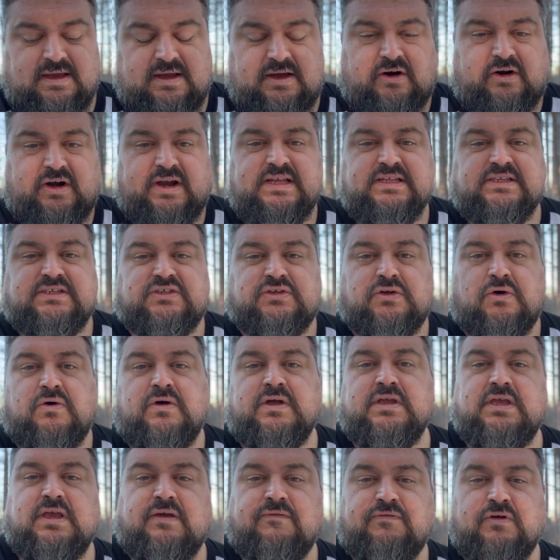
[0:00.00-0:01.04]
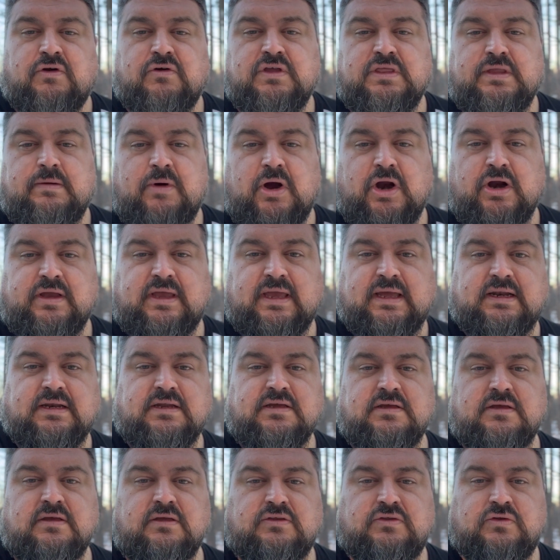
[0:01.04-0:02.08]
All right, so if you're in the market
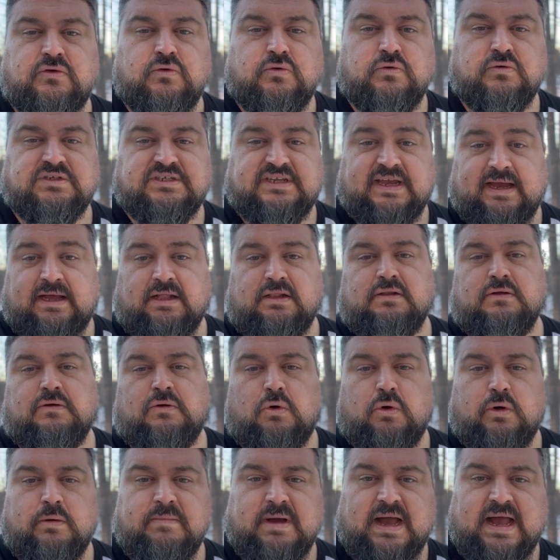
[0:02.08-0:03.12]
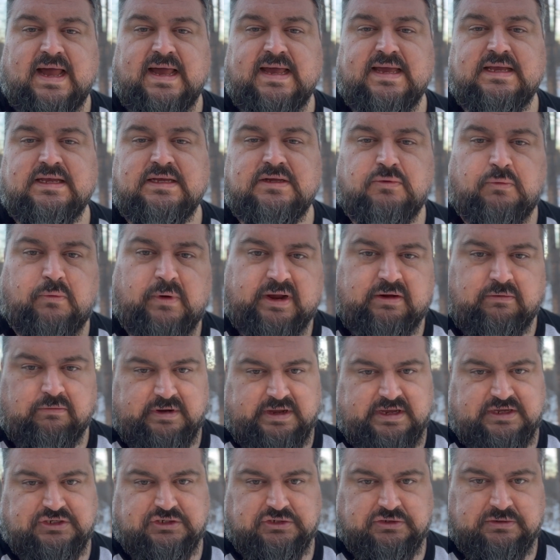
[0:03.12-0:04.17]
to sell or buy
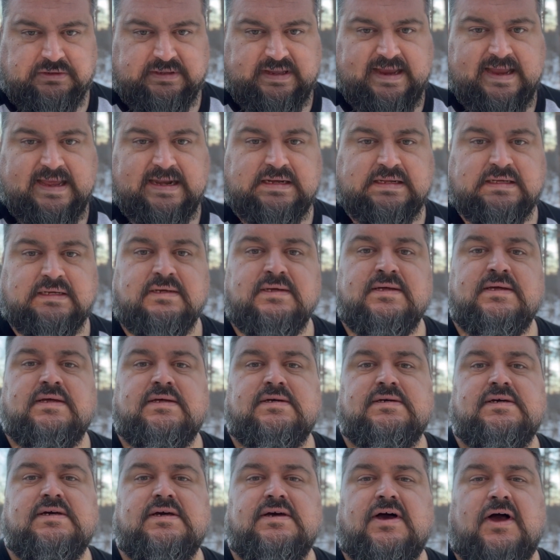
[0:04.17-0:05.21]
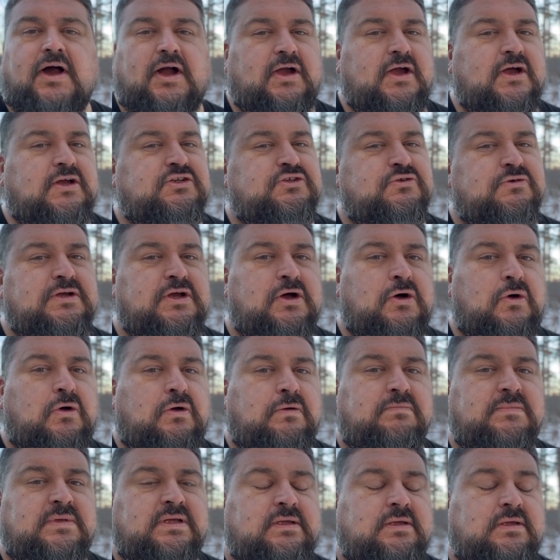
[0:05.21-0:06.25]
recreational land, a country
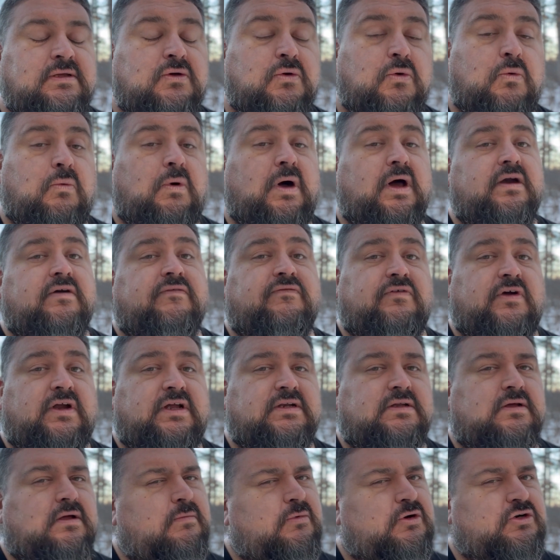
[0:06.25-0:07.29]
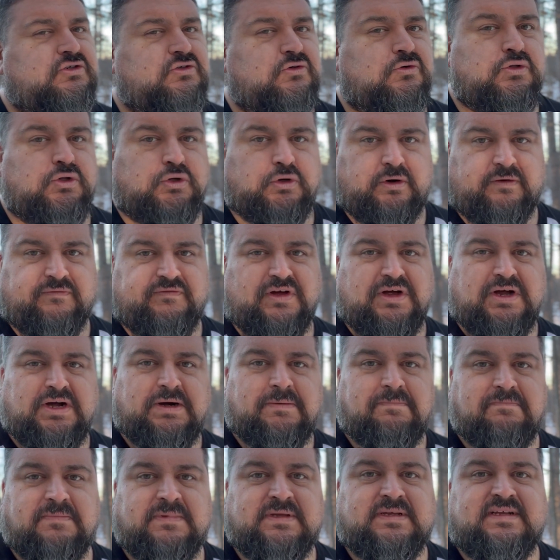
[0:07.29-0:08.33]
home, waterfront, commercial, or
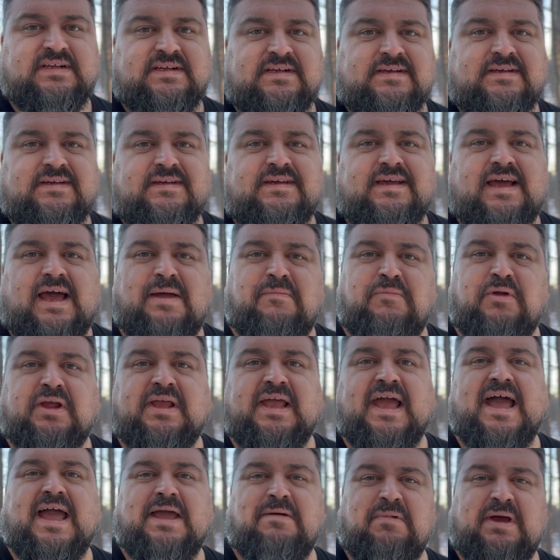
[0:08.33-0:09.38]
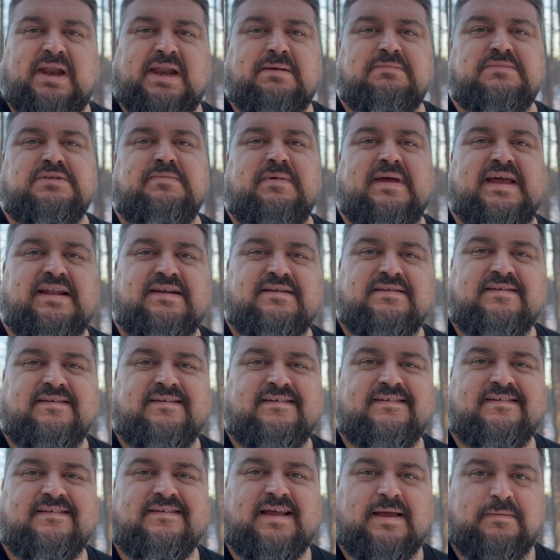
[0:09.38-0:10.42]
farm, I'm your guy. My name's Ben.
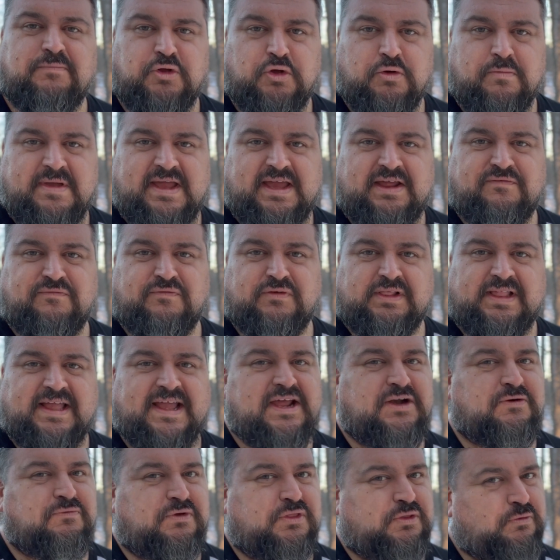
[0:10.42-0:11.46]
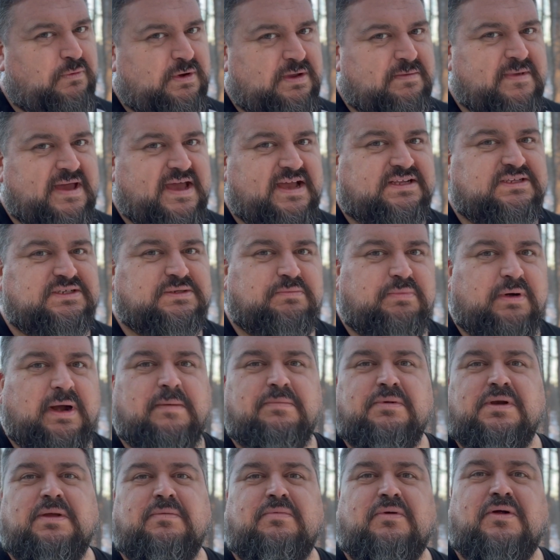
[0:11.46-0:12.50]
I'm your man for land with RE/MAX
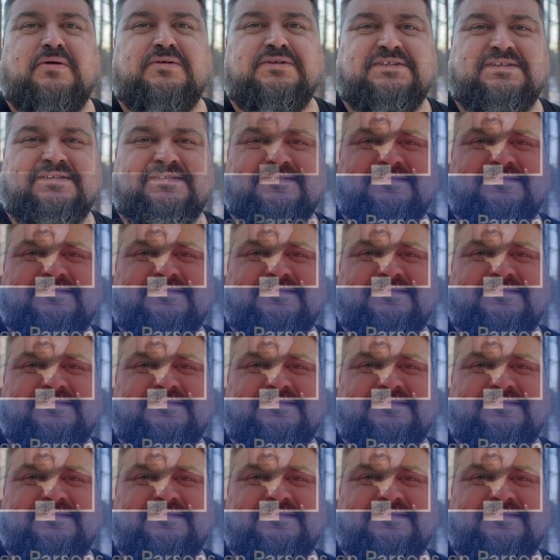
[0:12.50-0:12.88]
Property Pros.